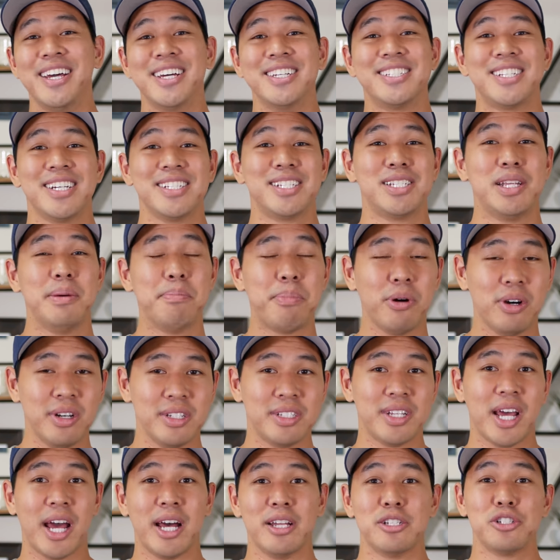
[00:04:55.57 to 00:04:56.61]
It's as simple
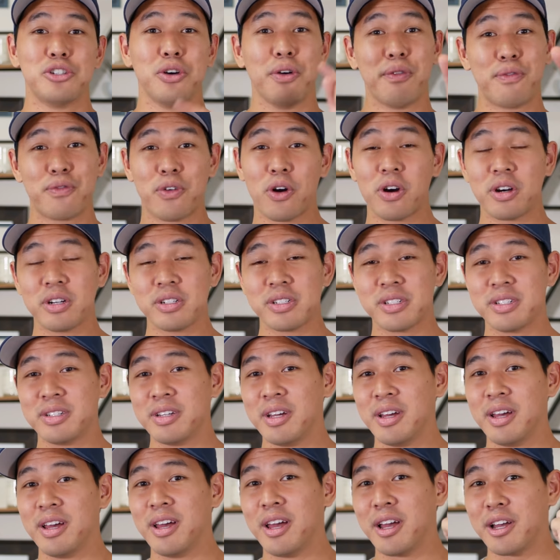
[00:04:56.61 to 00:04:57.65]
as that. So first,
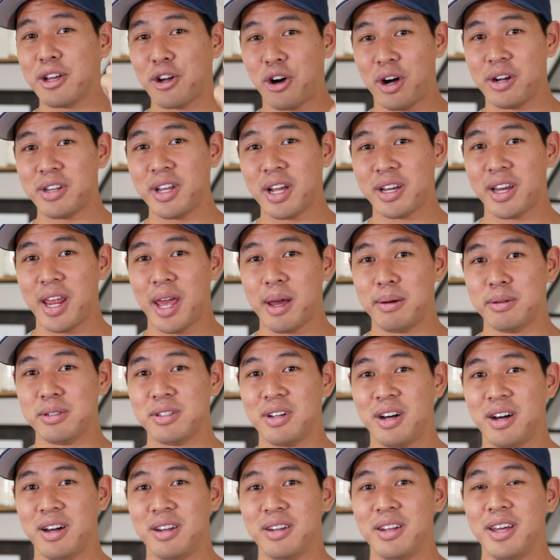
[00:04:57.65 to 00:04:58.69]
contact
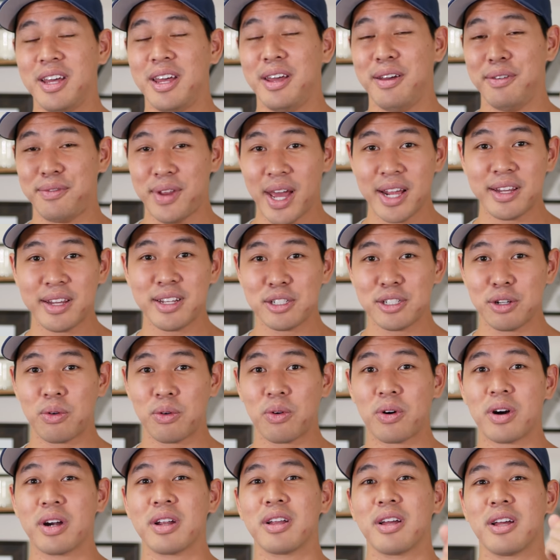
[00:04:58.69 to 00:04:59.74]
Amazon. If that doesn't
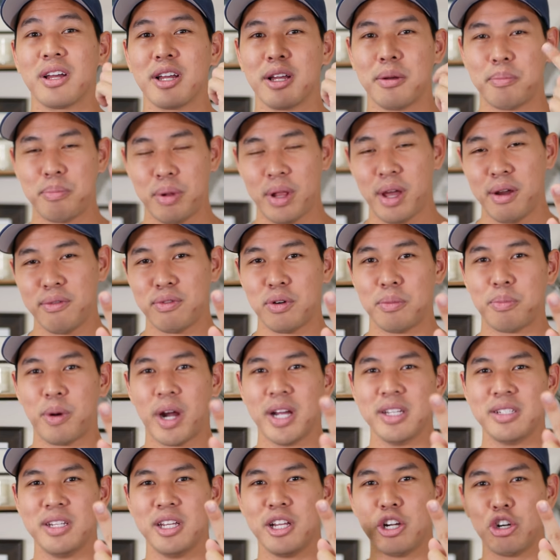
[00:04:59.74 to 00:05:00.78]
work, play for
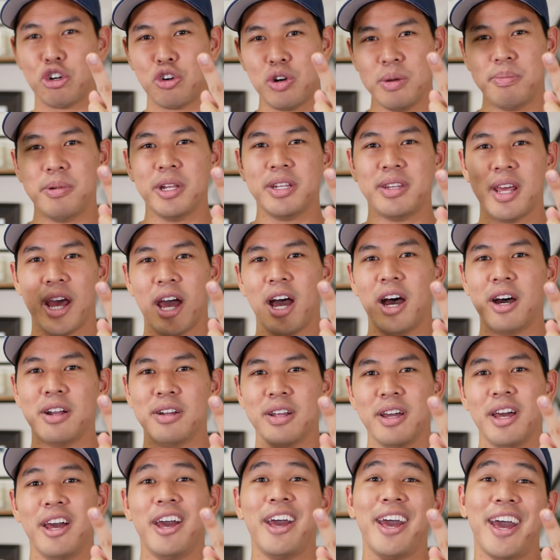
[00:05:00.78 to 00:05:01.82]
pricing, creep it down,
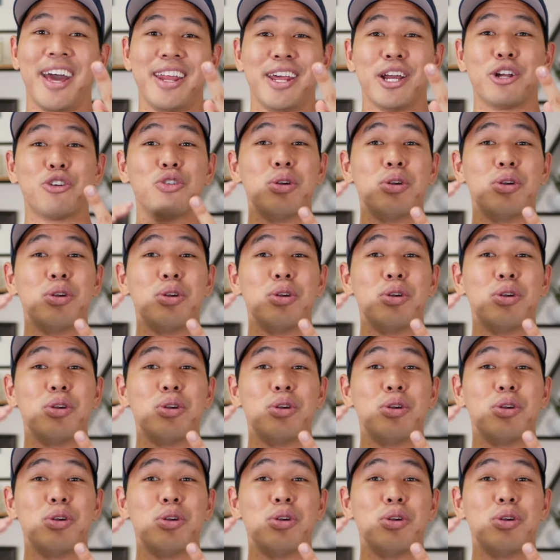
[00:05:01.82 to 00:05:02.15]
and then